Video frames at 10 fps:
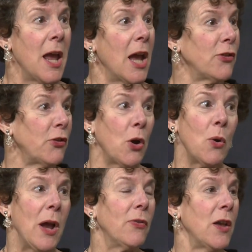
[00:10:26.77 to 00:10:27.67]
And
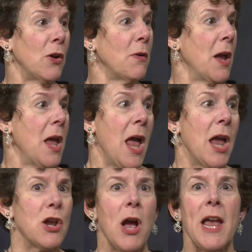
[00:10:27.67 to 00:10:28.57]
so, and they're,
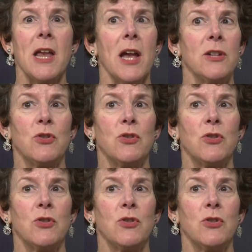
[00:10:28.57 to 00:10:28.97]
you know, I